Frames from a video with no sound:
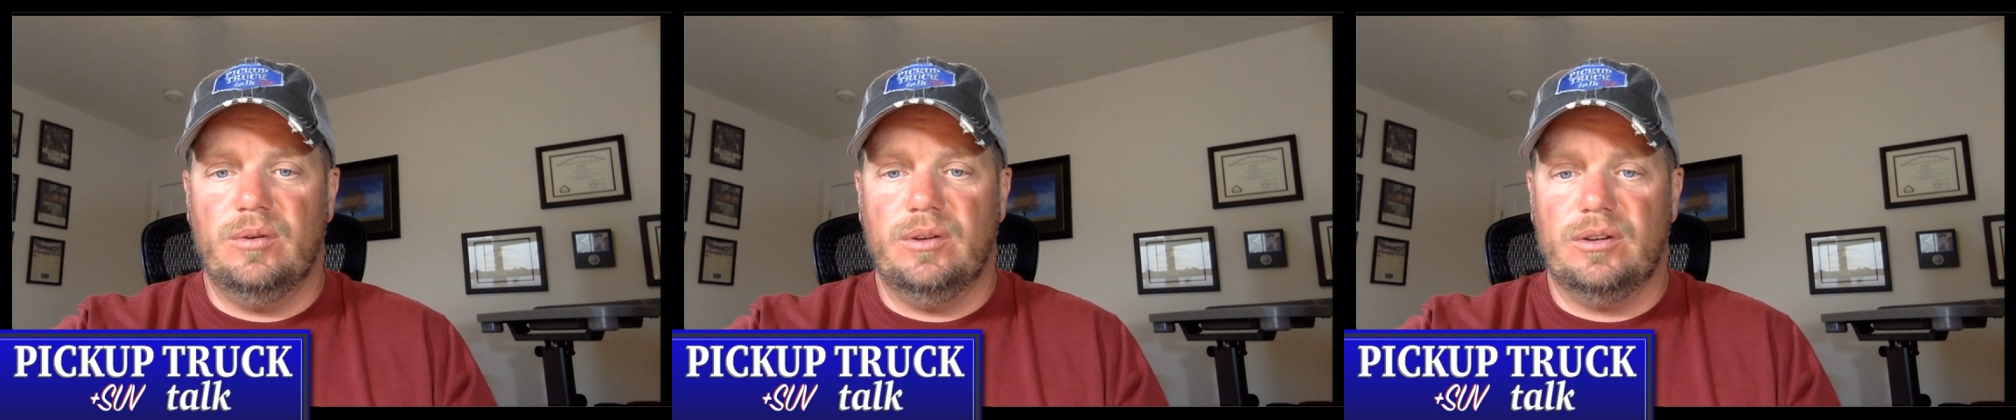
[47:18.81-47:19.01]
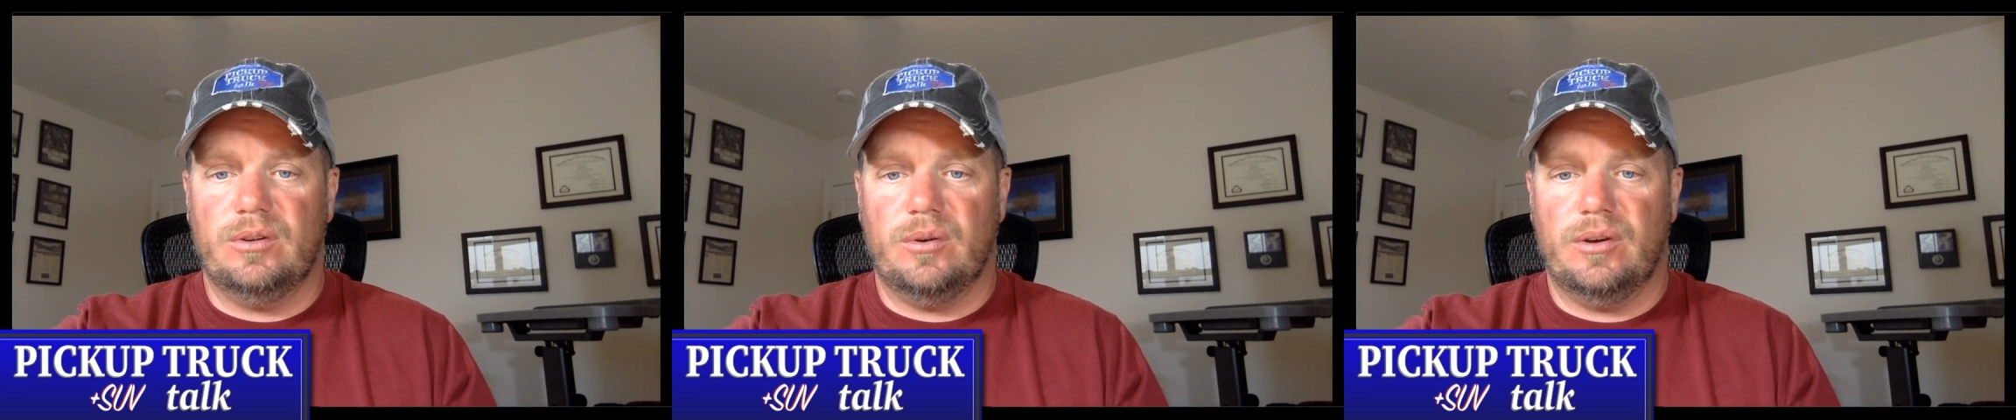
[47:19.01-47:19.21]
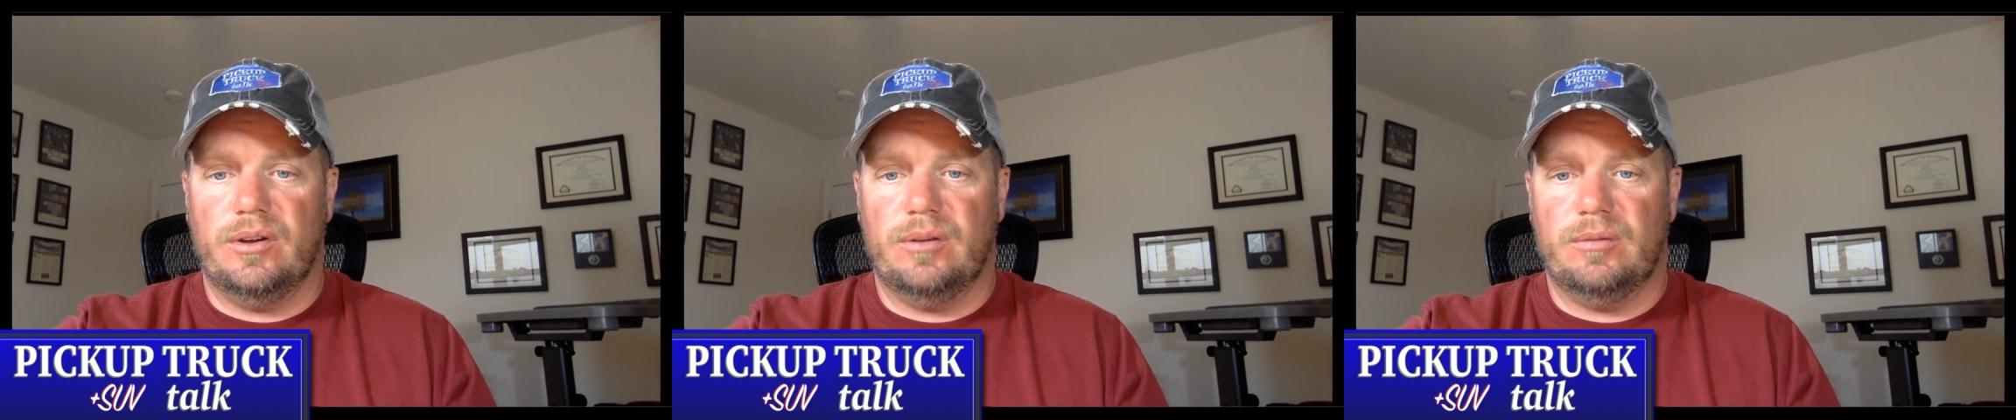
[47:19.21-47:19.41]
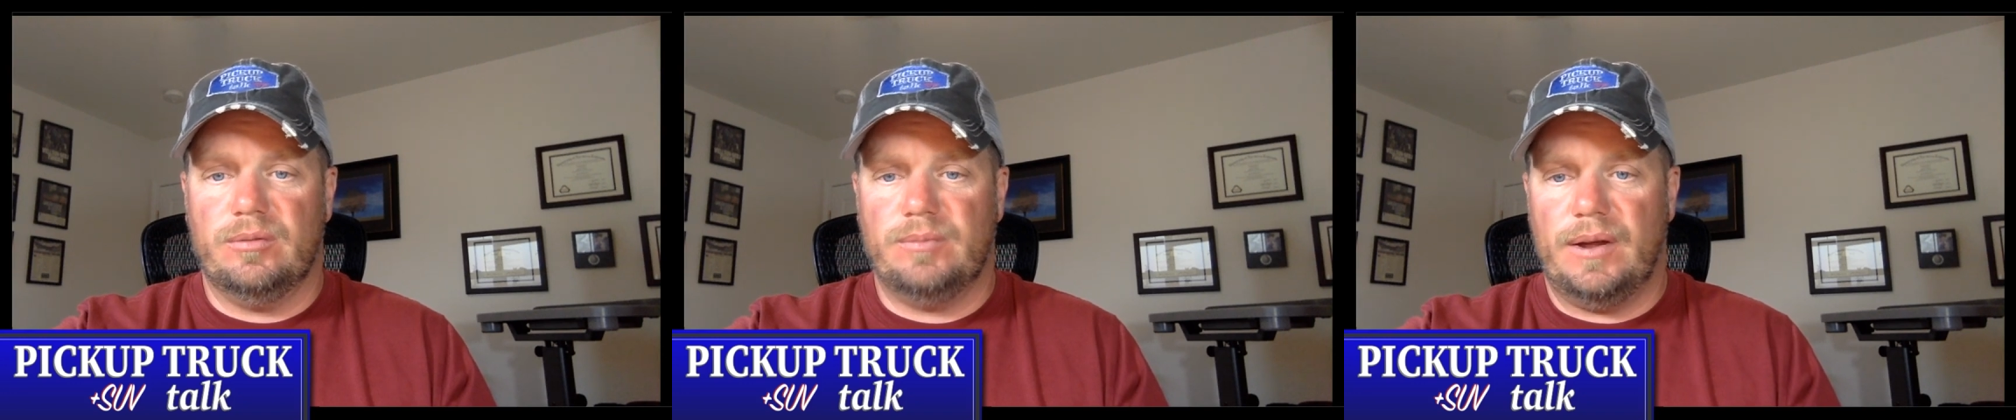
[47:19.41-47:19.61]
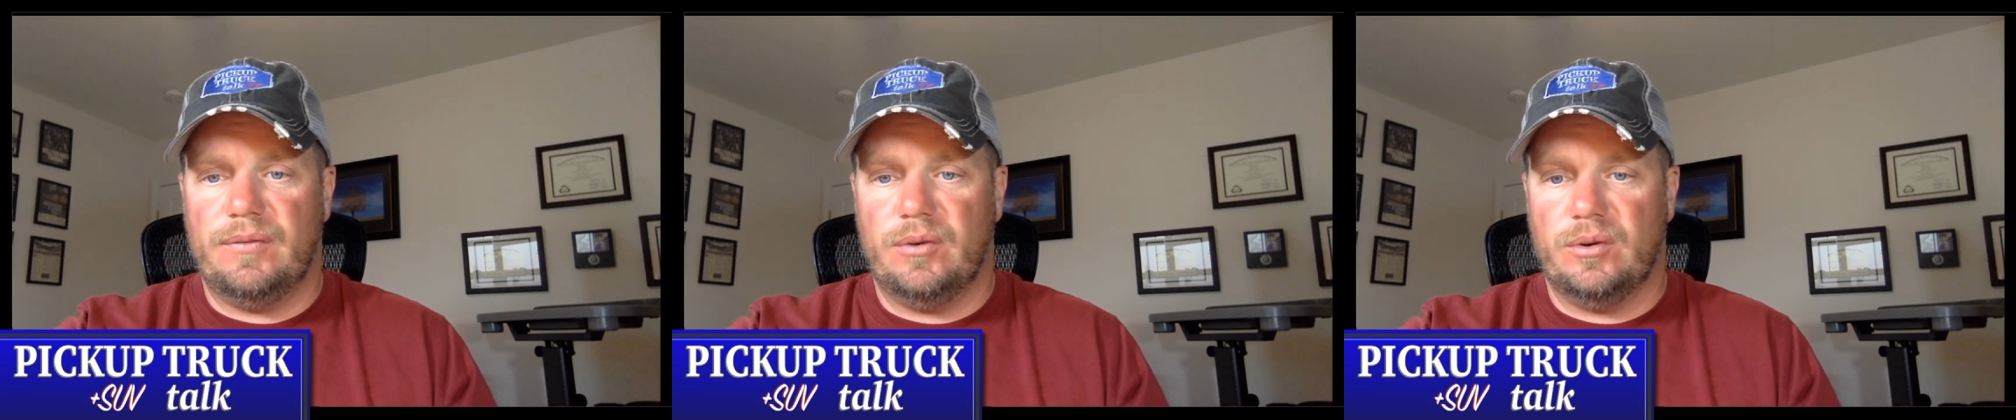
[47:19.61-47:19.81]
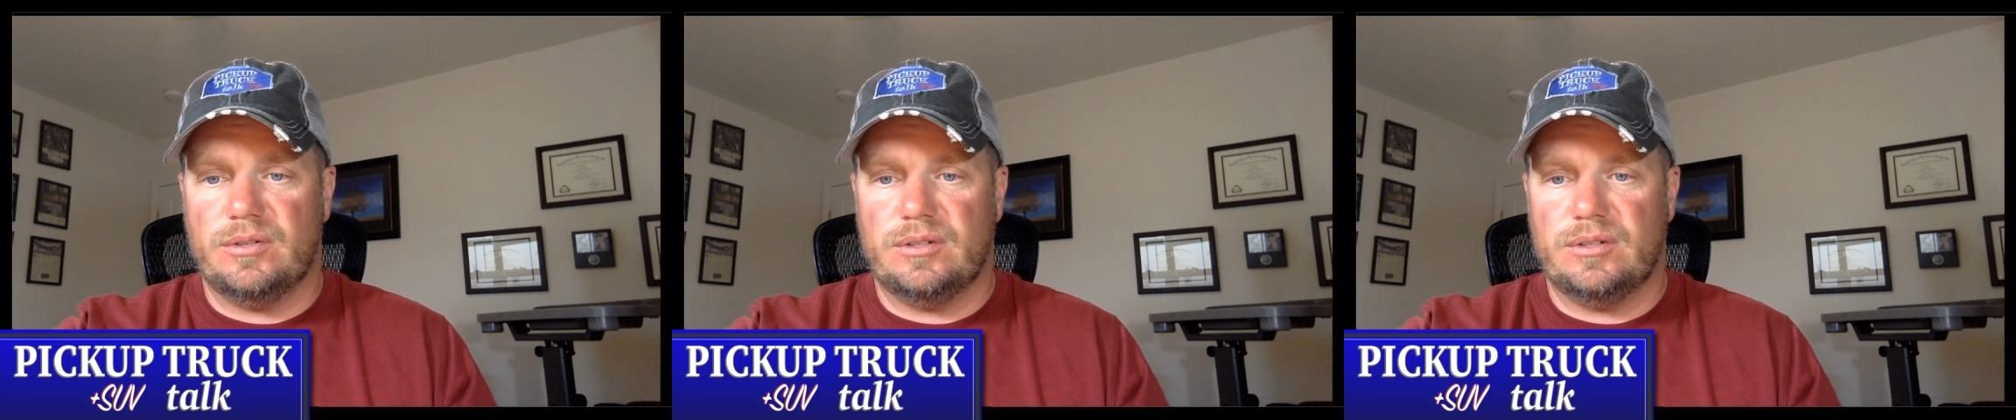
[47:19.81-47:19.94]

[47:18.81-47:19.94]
And according to the spy photos,